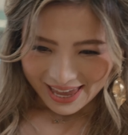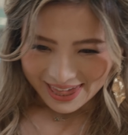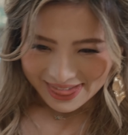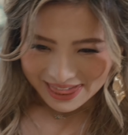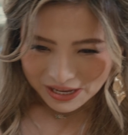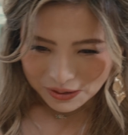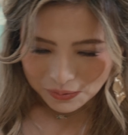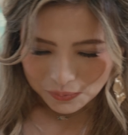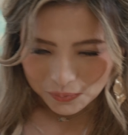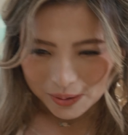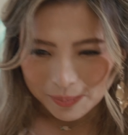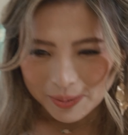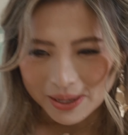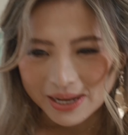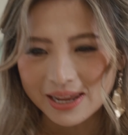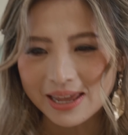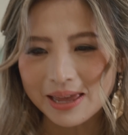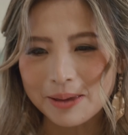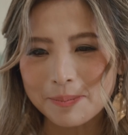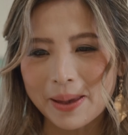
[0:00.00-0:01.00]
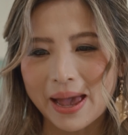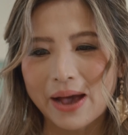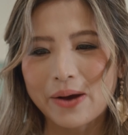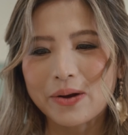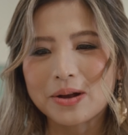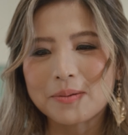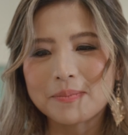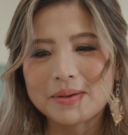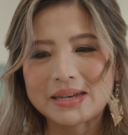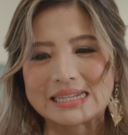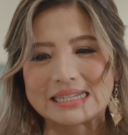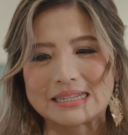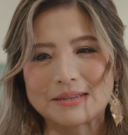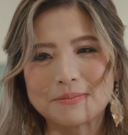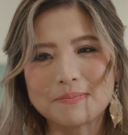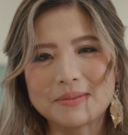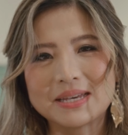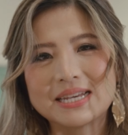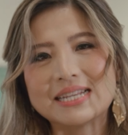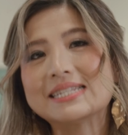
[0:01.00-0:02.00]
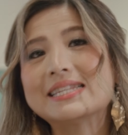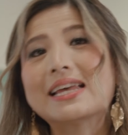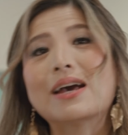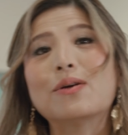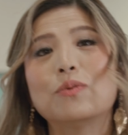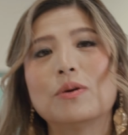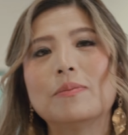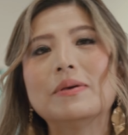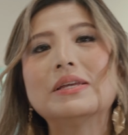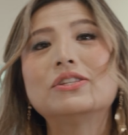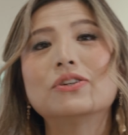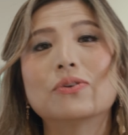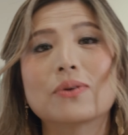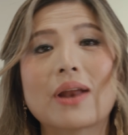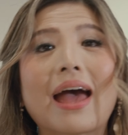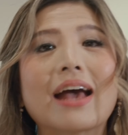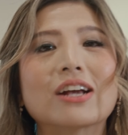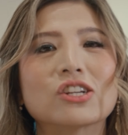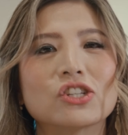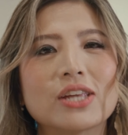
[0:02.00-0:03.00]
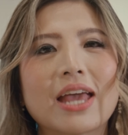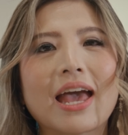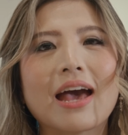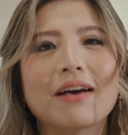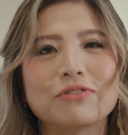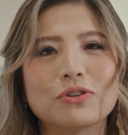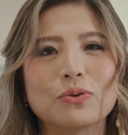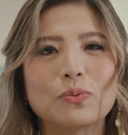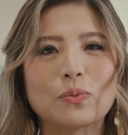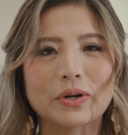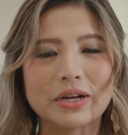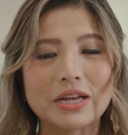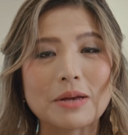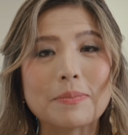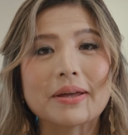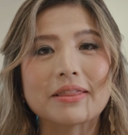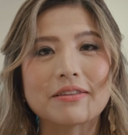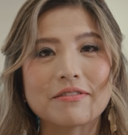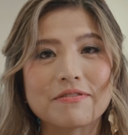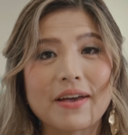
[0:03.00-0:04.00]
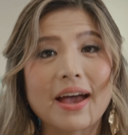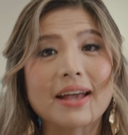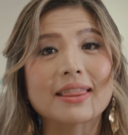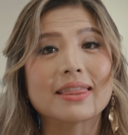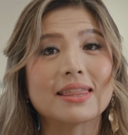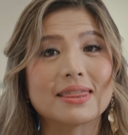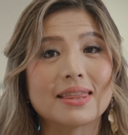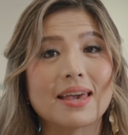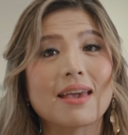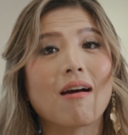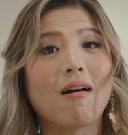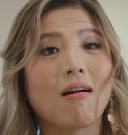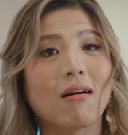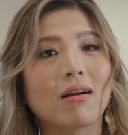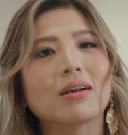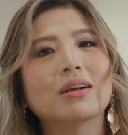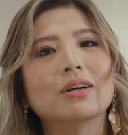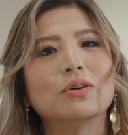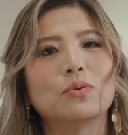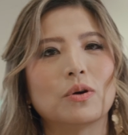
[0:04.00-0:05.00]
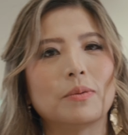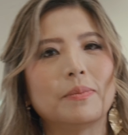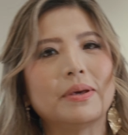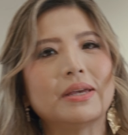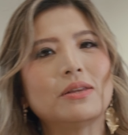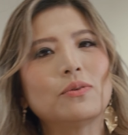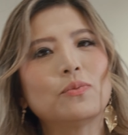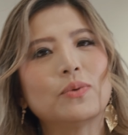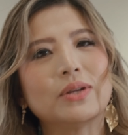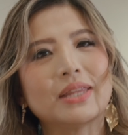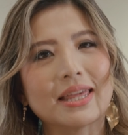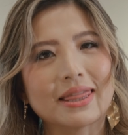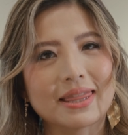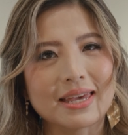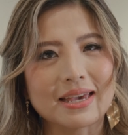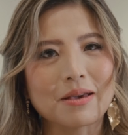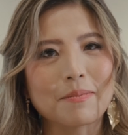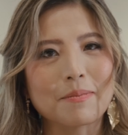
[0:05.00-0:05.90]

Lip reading: I think women empowerment means that women don't actually have to worry about the fact that they are a woman when they think